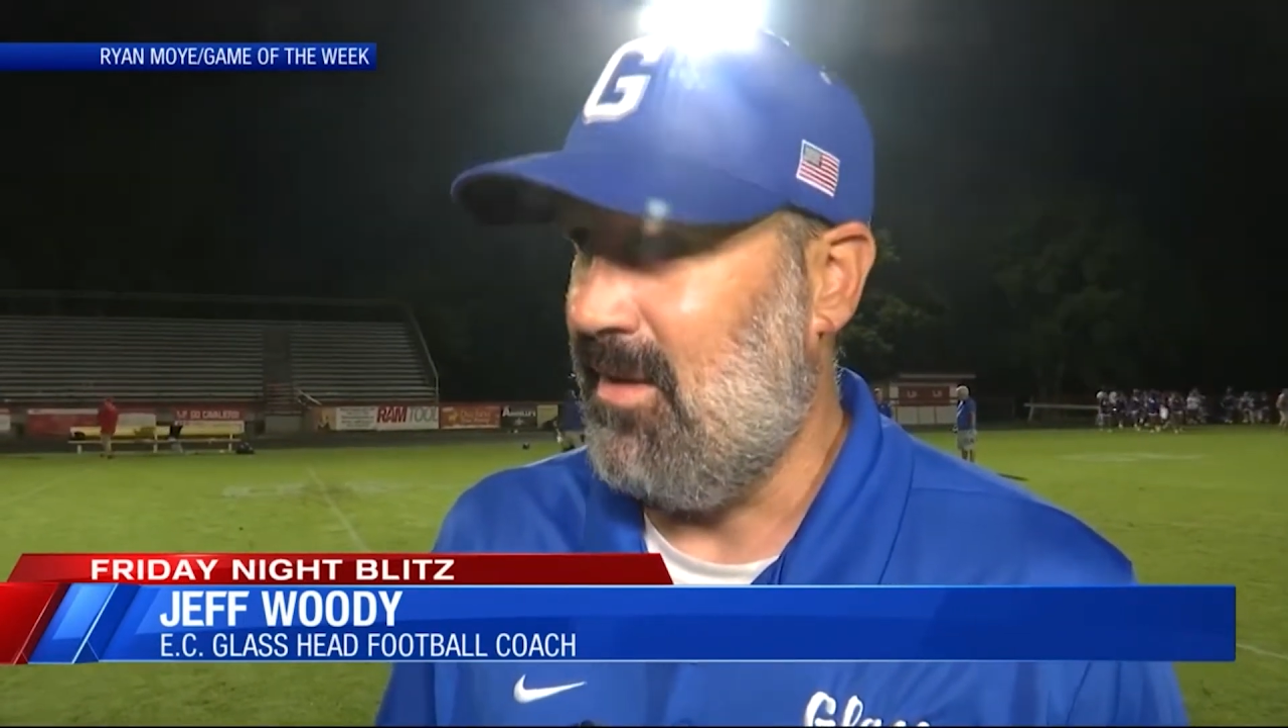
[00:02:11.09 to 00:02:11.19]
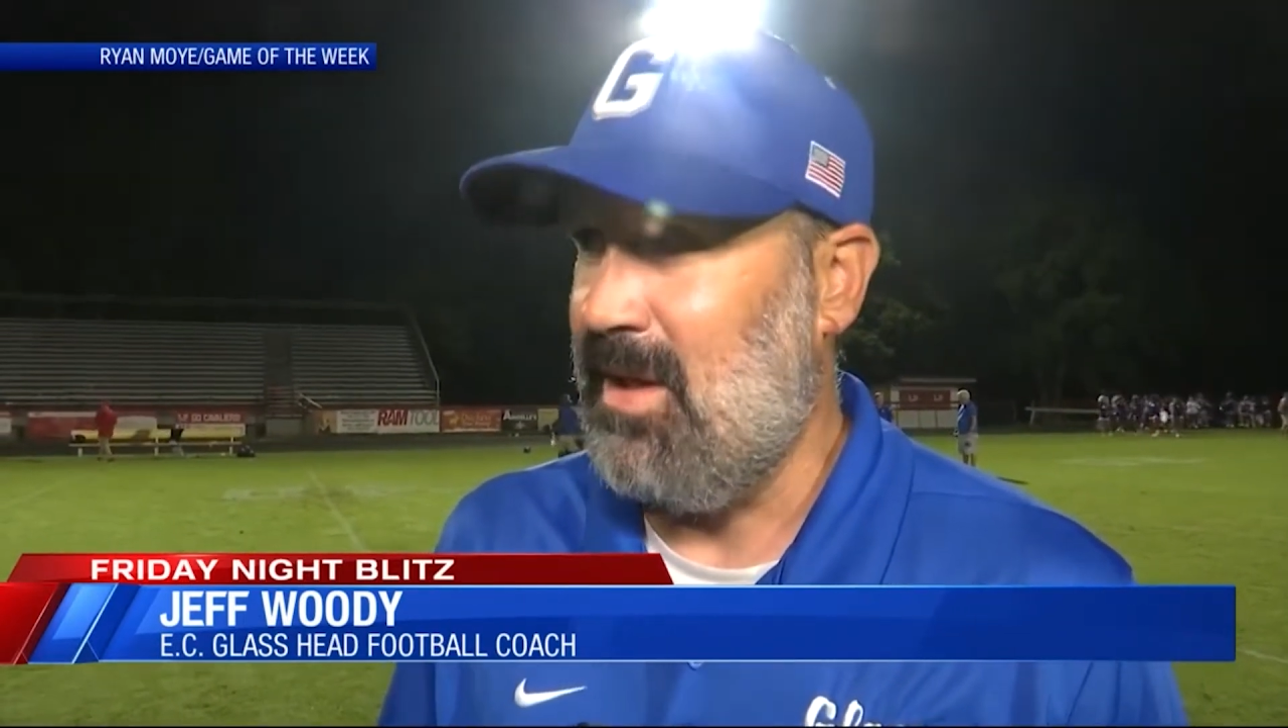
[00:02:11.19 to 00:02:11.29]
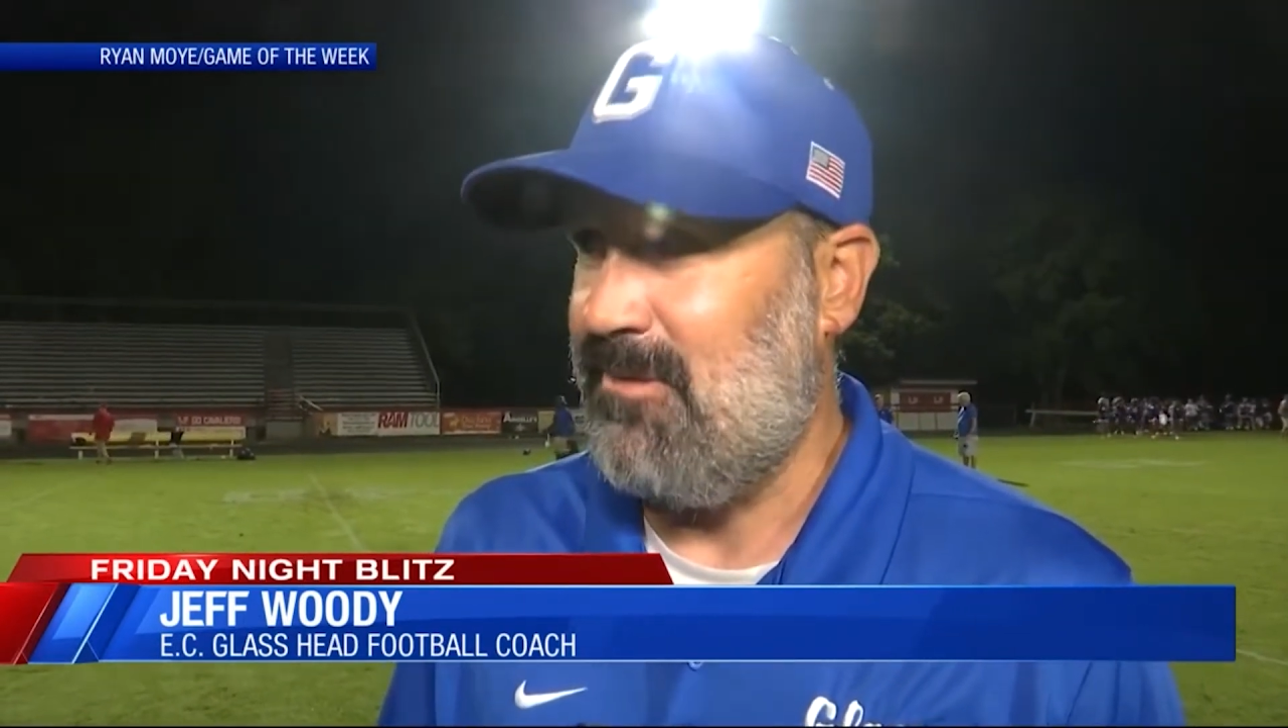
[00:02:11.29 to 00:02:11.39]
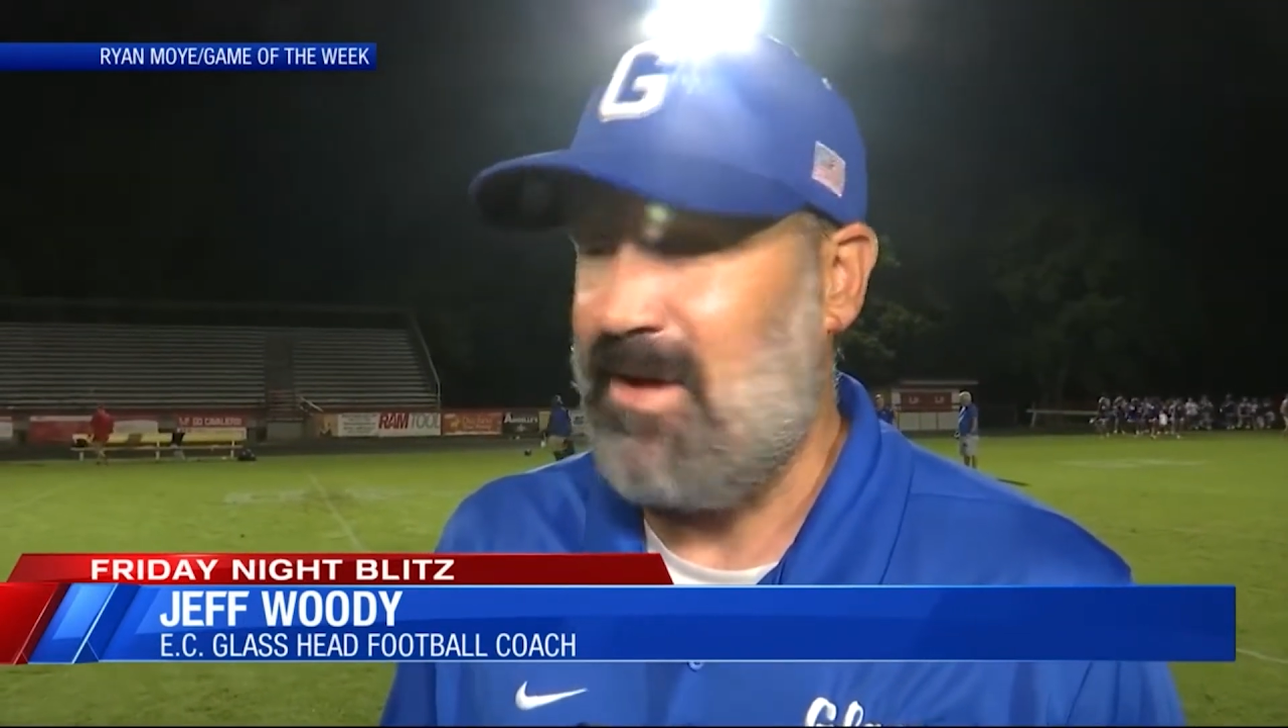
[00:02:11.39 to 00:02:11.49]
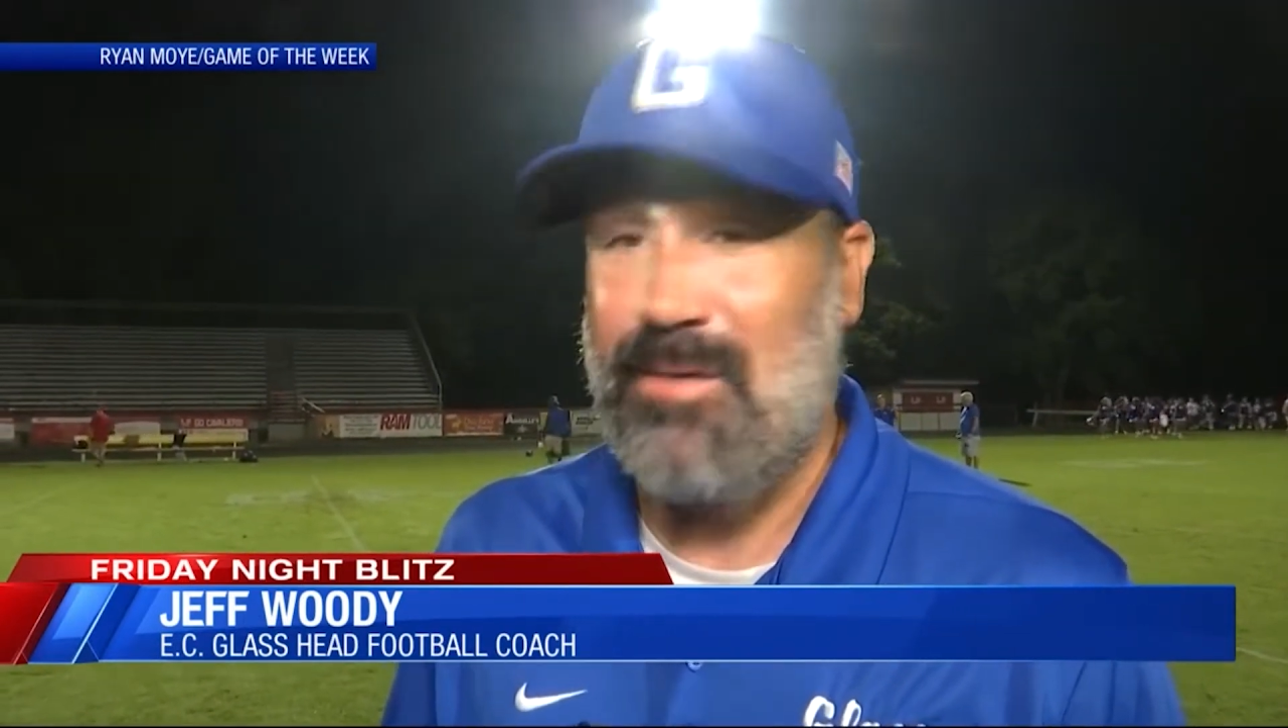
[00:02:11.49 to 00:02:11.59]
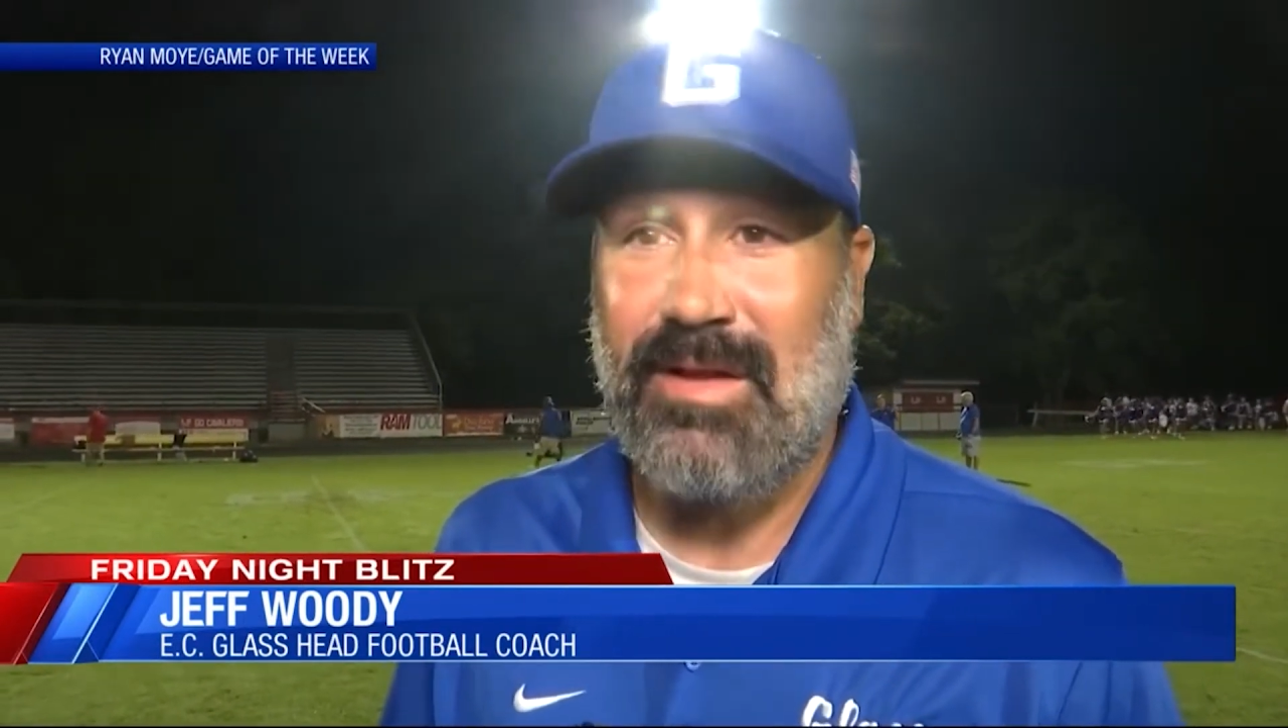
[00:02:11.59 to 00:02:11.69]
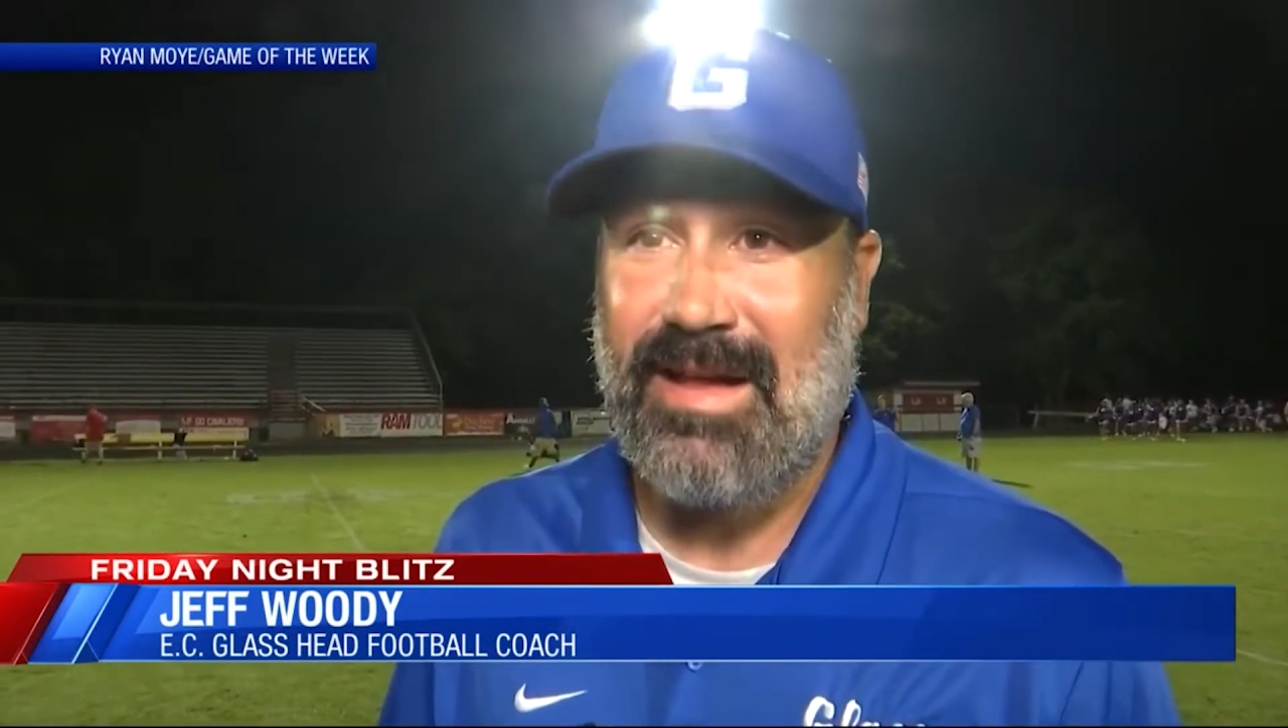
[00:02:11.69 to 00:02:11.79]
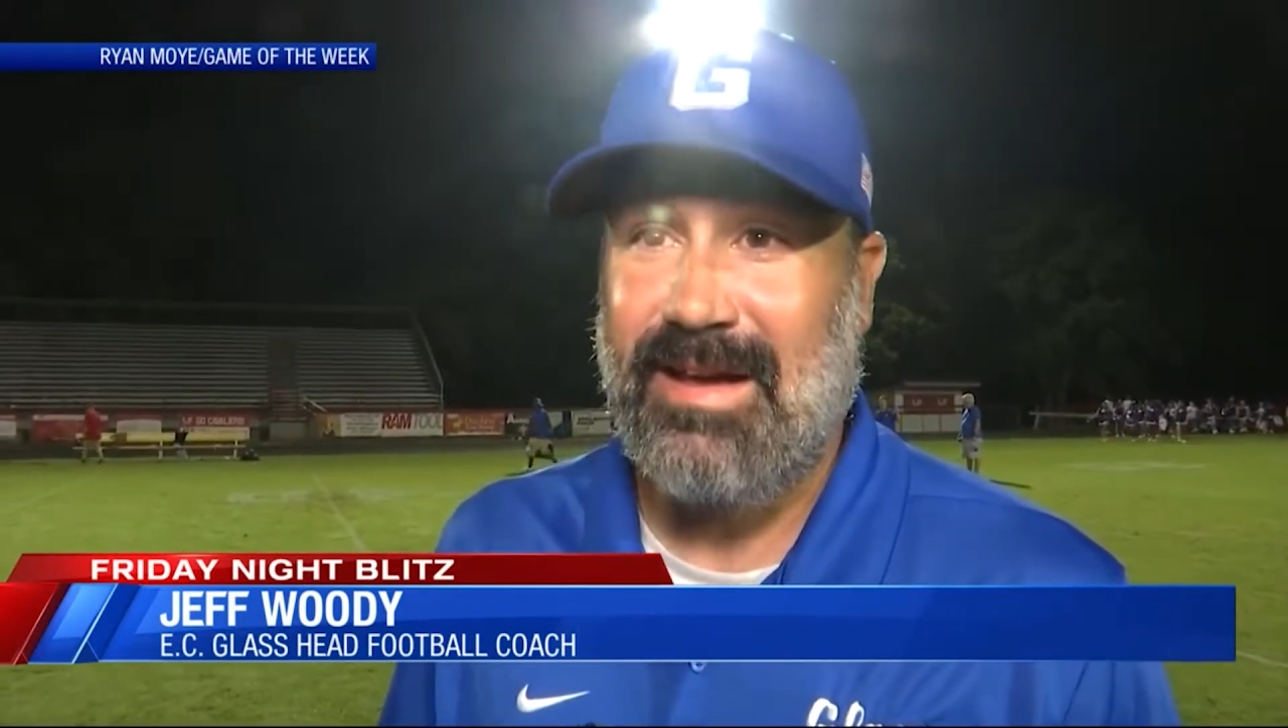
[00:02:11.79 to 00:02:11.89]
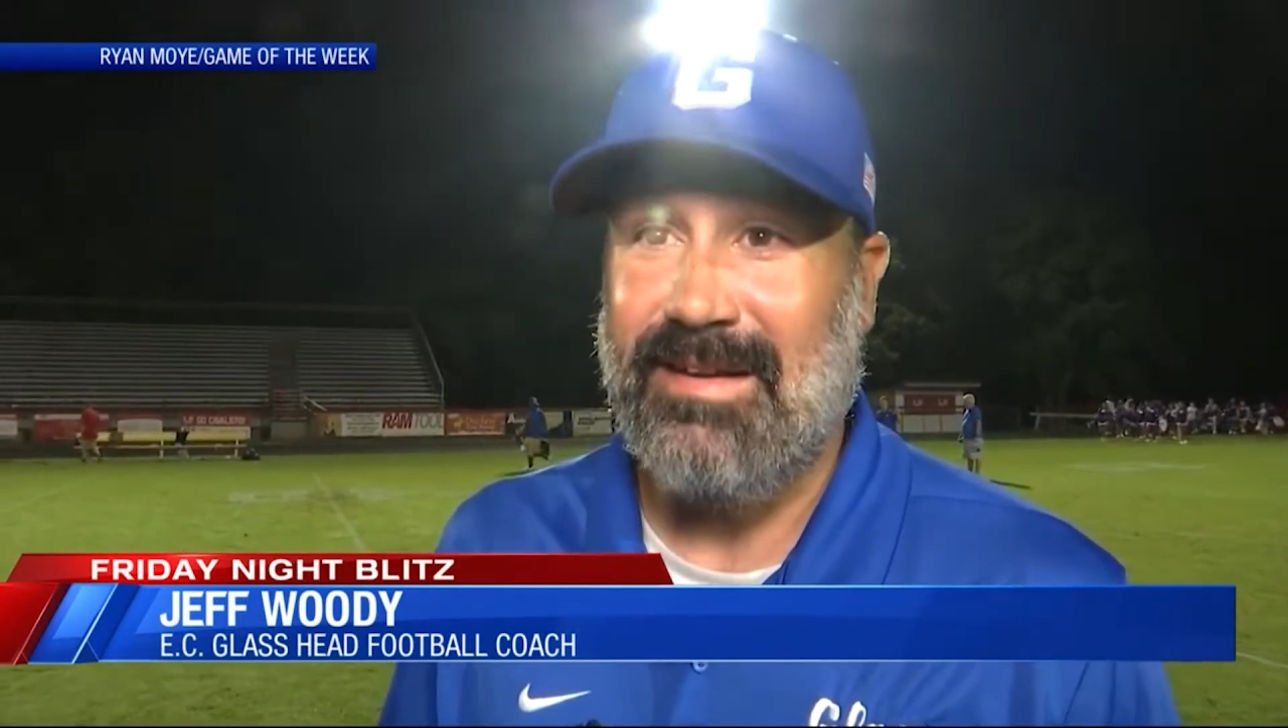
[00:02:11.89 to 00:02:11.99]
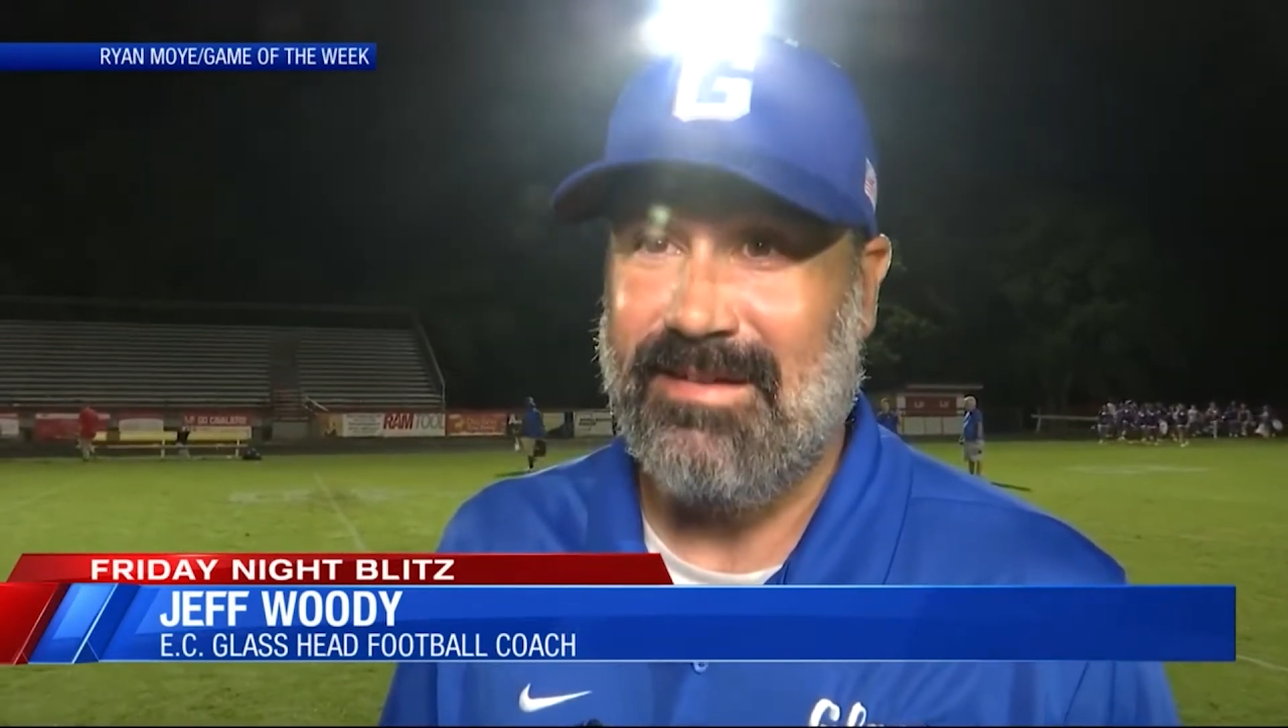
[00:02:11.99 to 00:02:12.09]
he found the
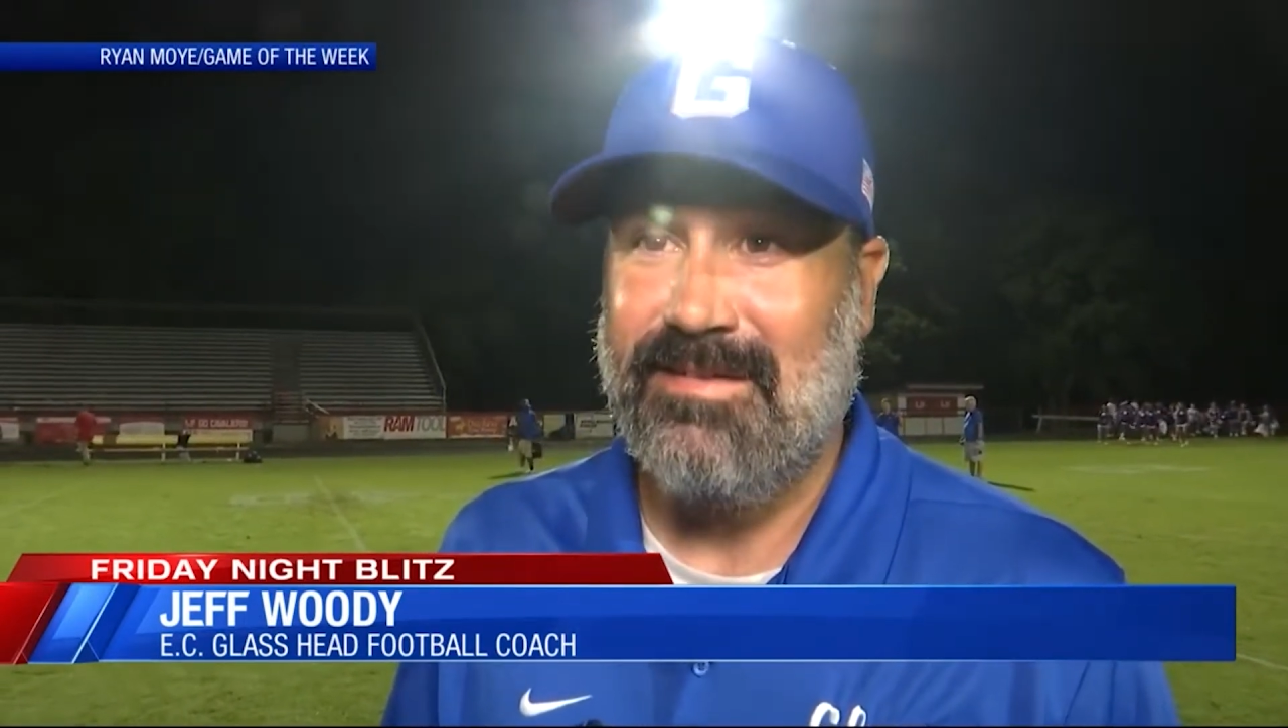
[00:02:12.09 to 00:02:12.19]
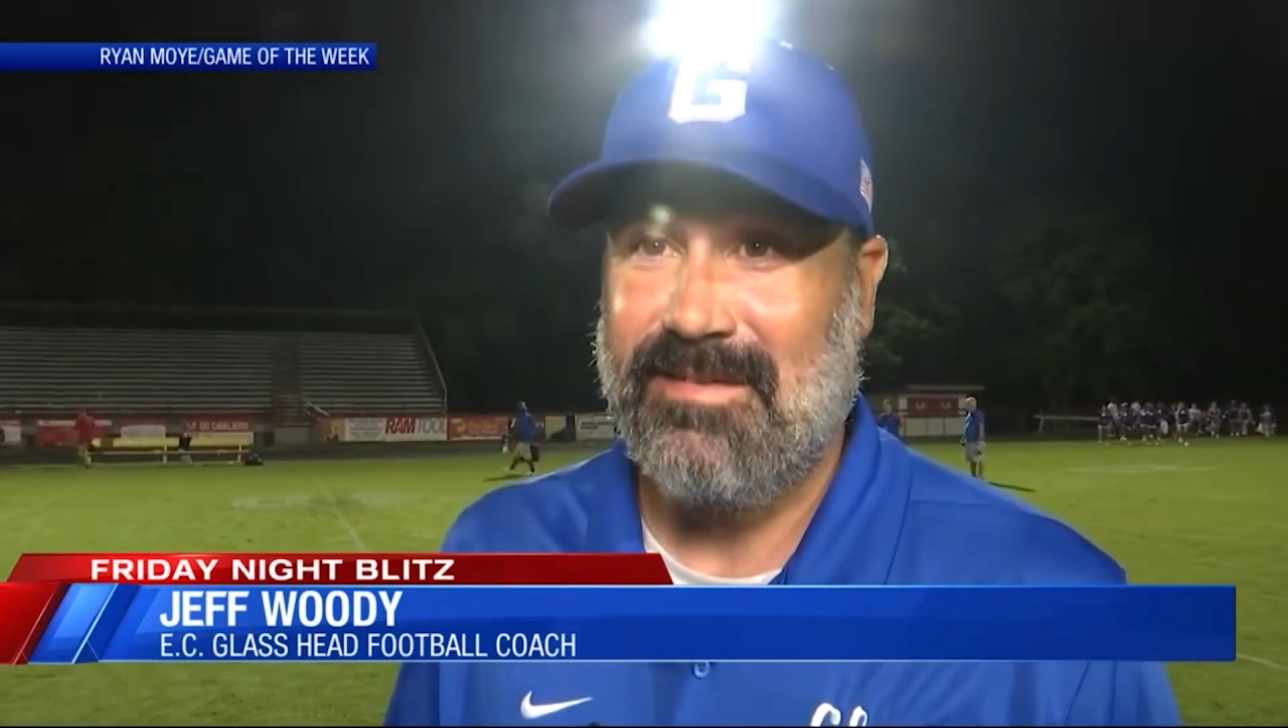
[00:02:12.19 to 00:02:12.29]
lane